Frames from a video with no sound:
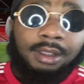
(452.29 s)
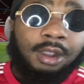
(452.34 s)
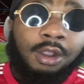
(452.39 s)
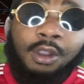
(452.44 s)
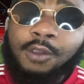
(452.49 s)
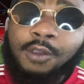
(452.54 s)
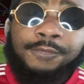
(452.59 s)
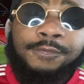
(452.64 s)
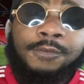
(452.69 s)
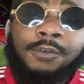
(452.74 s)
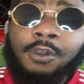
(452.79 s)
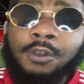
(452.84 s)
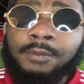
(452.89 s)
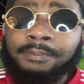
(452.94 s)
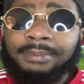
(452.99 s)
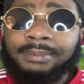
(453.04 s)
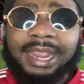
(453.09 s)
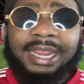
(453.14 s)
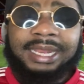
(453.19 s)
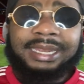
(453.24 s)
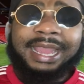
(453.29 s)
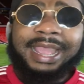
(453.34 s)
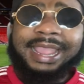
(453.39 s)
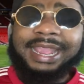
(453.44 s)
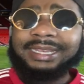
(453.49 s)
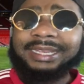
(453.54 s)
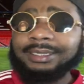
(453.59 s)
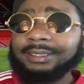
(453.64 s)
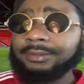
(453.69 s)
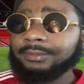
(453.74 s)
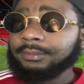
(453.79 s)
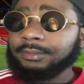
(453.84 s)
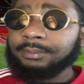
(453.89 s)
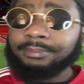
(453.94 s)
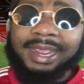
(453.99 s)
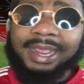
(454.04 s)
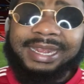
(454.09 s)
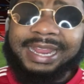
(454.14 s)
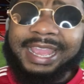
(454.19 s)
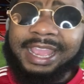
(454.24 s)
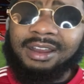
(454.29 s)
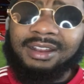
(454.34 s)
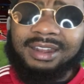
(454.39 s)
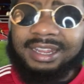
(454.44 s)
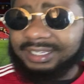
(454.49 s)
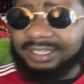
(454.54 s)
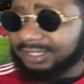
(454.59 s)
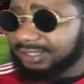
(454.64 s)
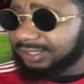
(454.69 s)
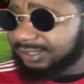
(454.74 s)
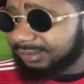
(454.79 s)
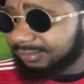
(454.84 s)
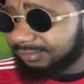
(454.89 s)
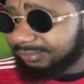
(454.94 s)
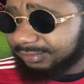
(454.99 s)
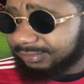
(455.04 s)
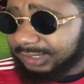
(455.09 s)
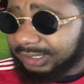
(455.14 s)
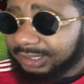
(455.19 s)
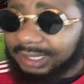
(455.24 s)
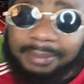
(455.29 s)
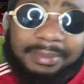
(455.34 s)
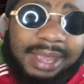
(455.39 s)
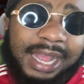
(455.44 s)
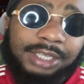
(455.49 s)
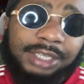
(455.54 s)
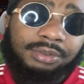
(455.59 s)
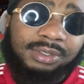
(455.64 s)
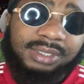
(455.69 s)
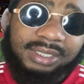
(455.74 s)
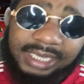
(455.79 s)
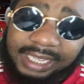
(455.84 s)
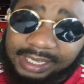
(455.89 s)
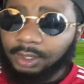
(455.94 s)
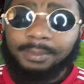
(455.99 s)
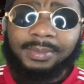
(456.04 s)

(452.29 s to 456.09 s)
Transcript: overall, Man United-holics, that match was dead.